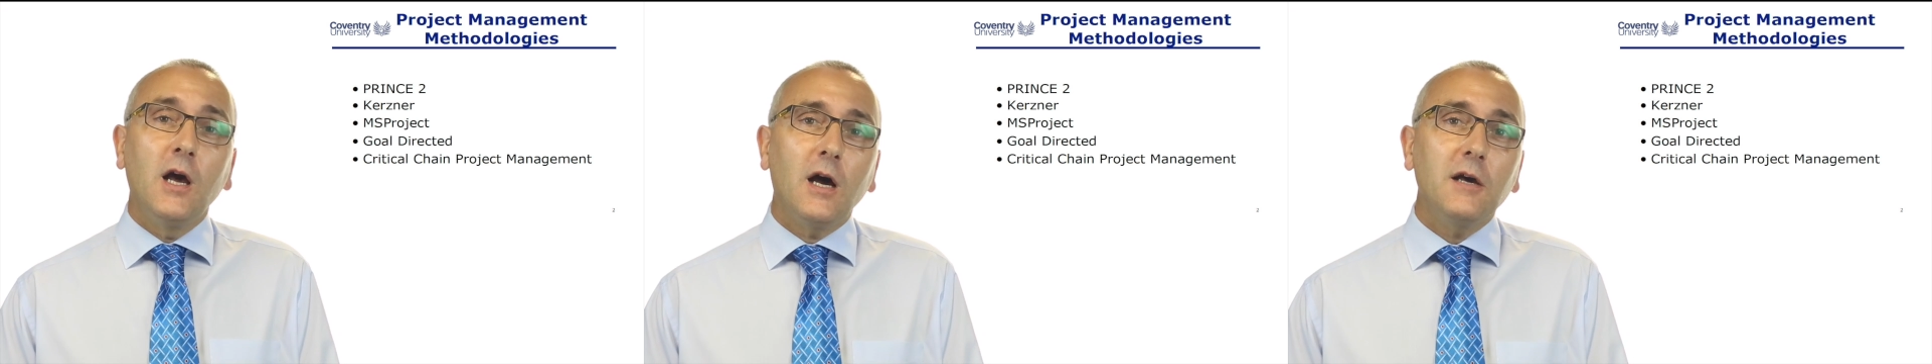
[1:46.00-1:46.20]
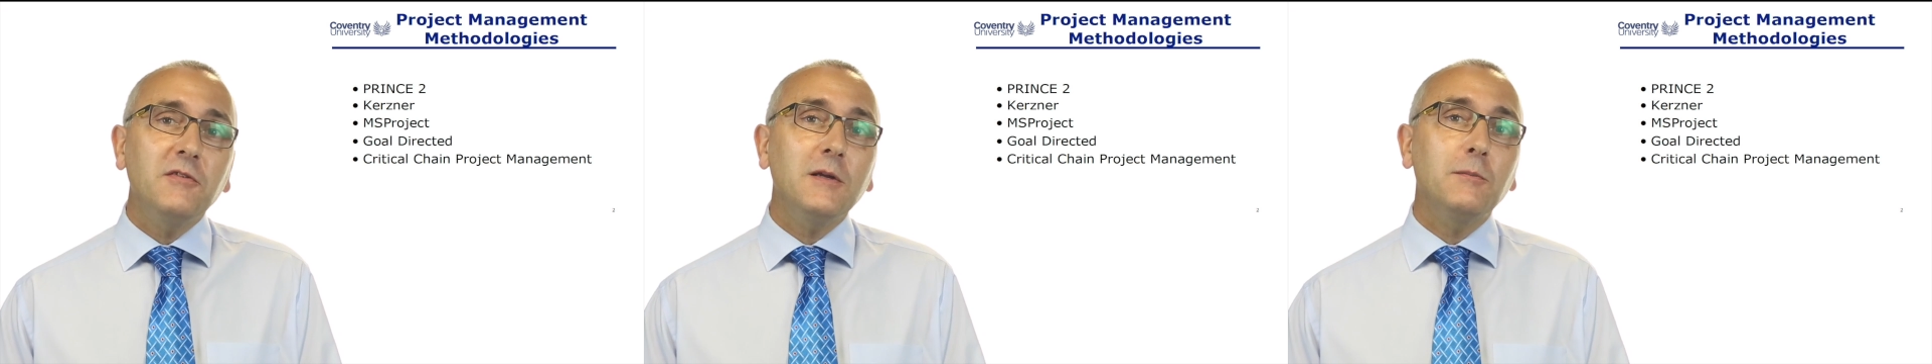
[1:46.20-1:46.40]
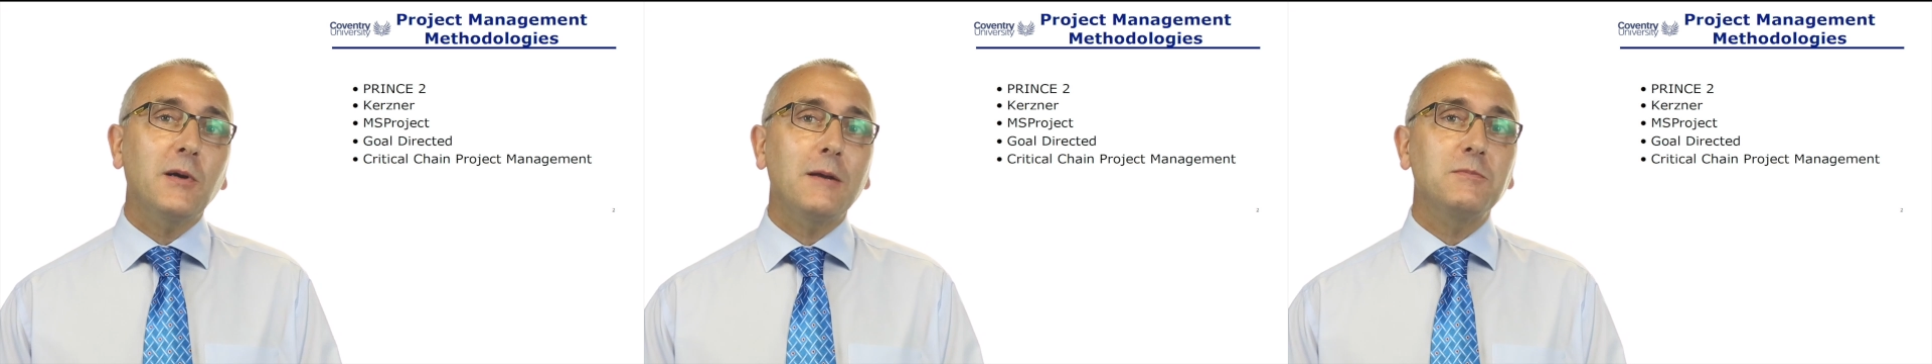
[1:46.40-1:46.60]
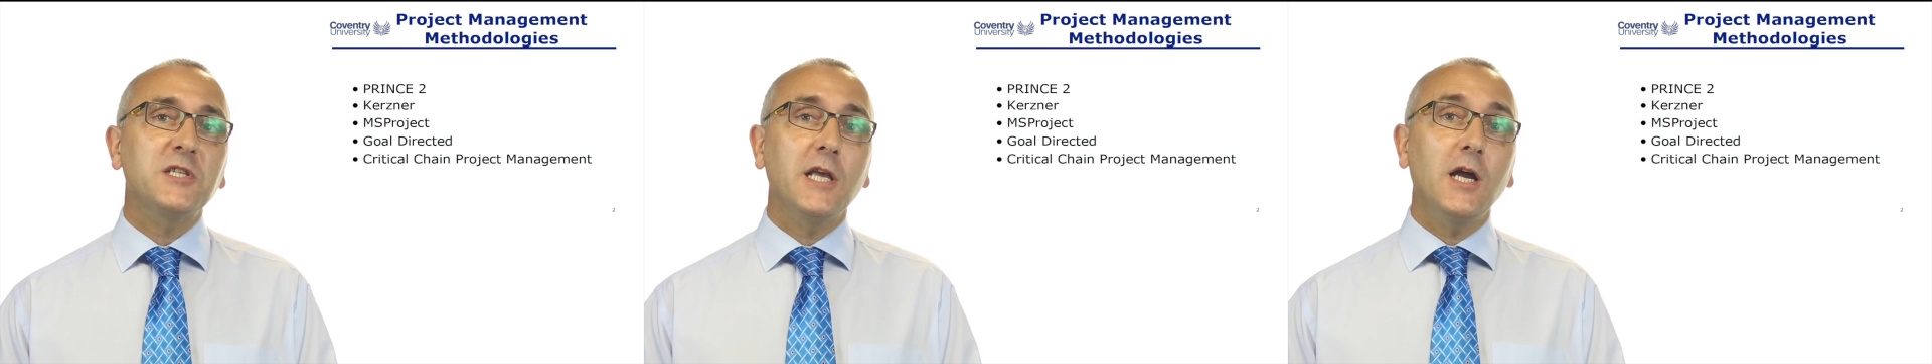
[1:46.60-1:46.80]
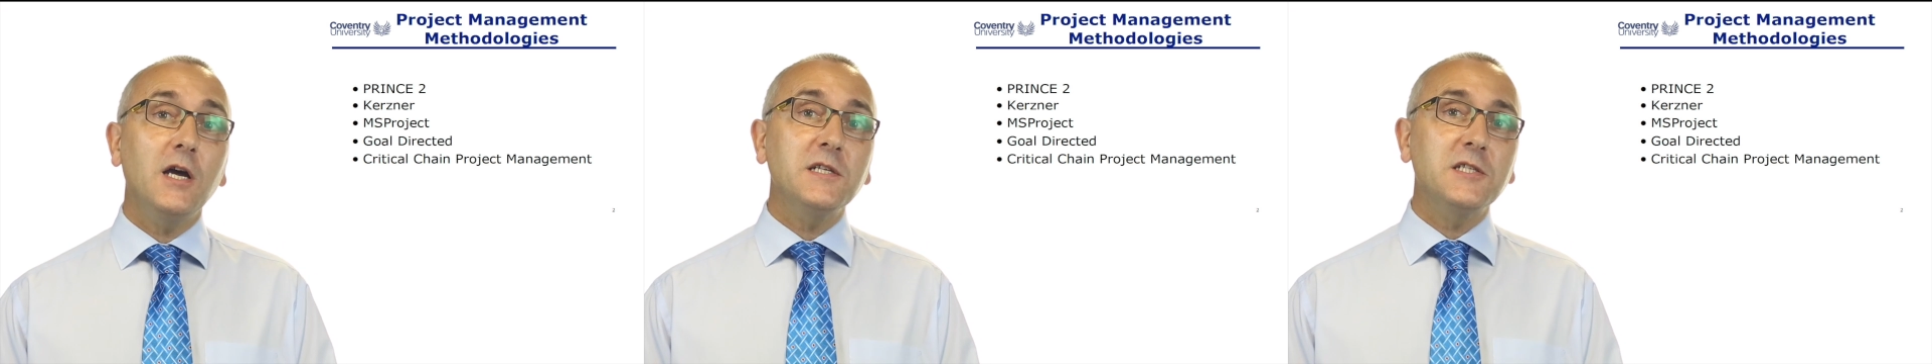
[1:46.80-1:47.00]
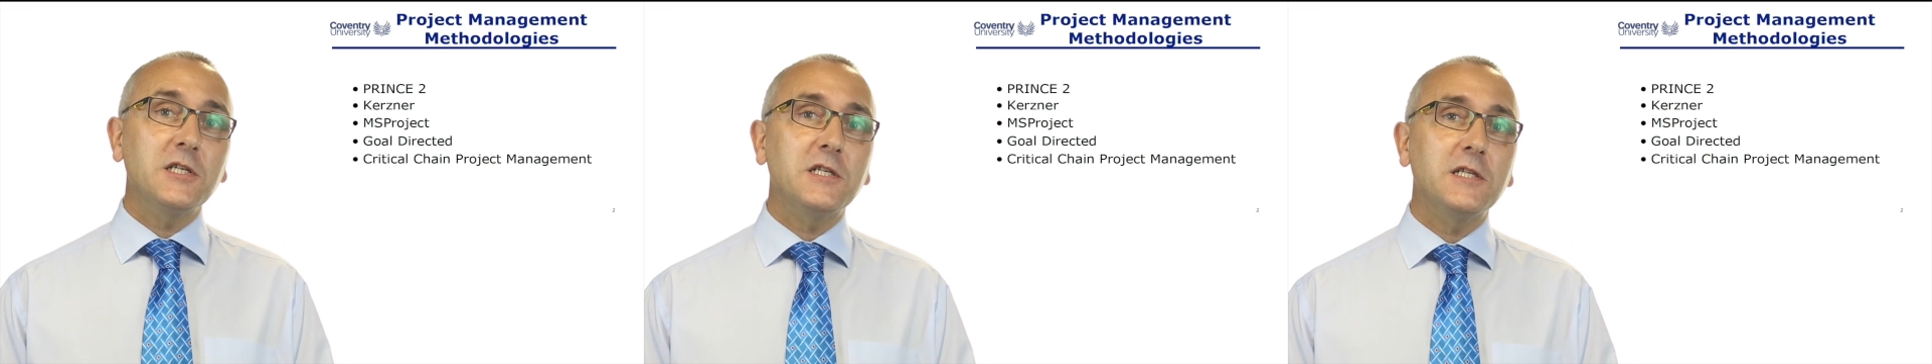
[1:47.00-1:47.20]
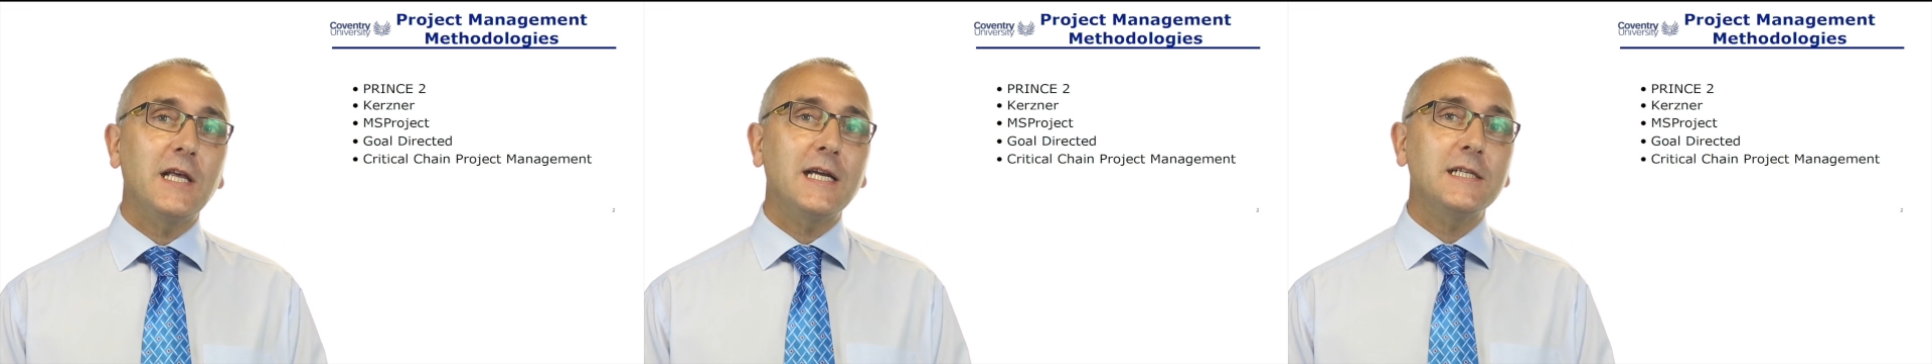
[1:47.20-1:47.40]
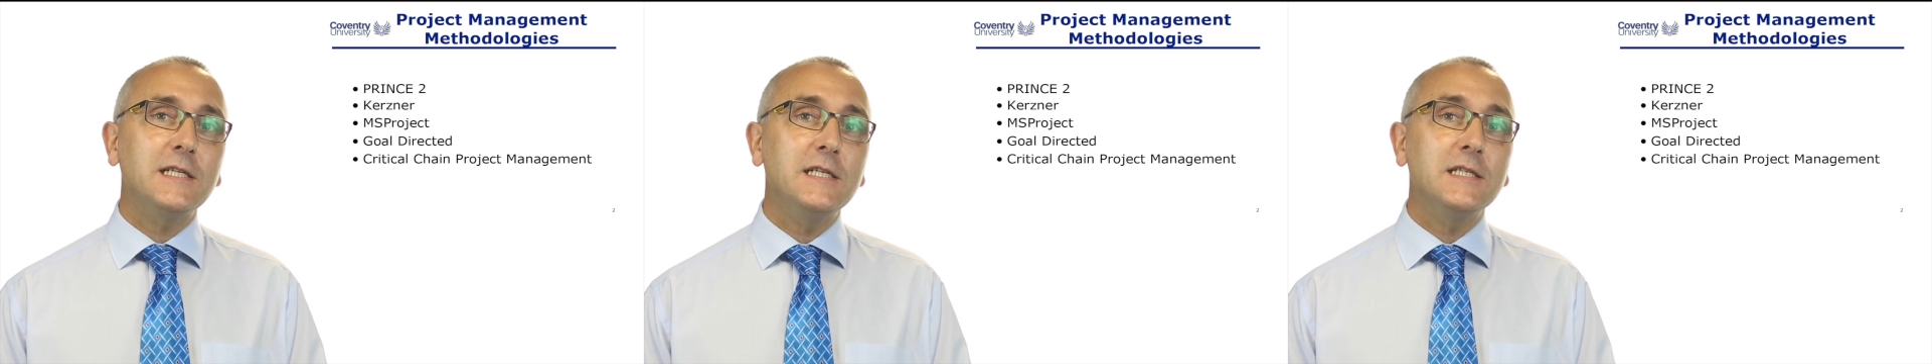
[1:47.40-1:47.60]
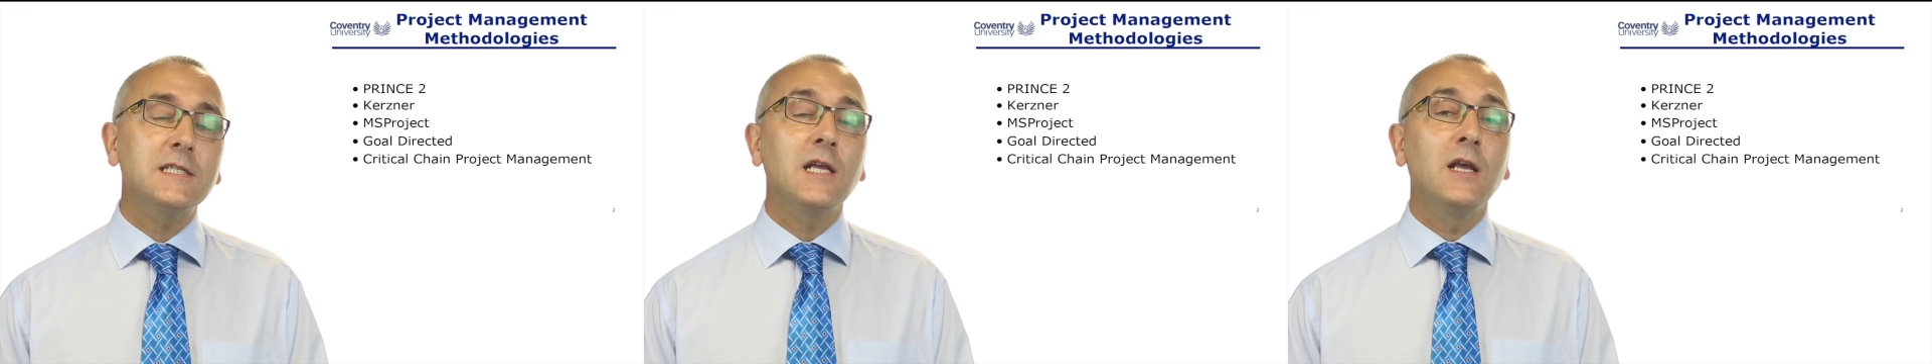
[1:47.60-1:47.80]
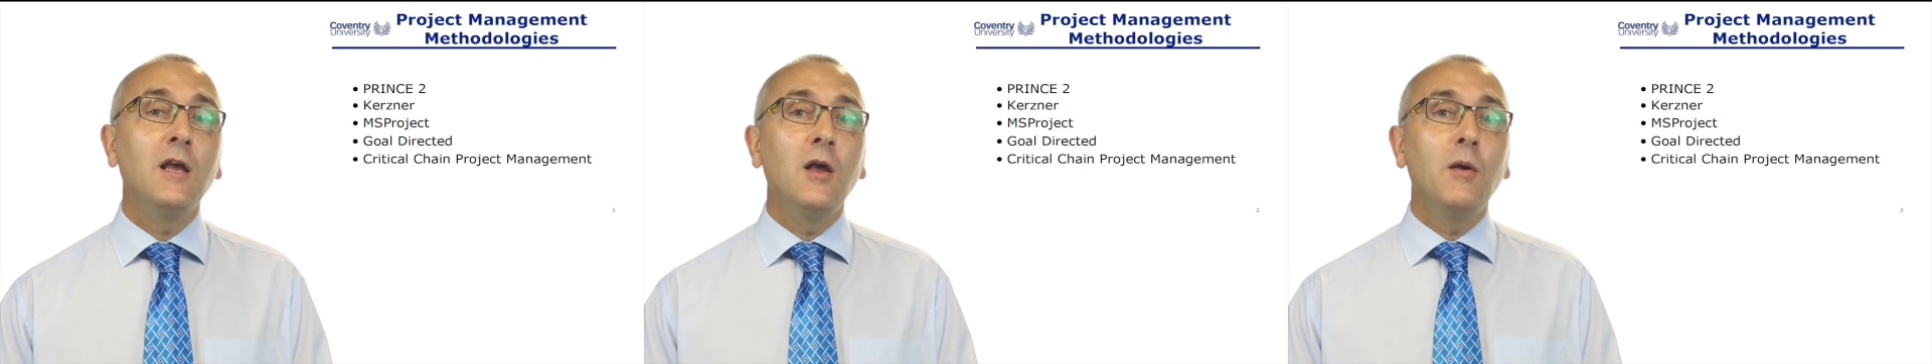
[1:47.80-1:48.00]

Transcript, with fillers: I think perhaps the answer to that is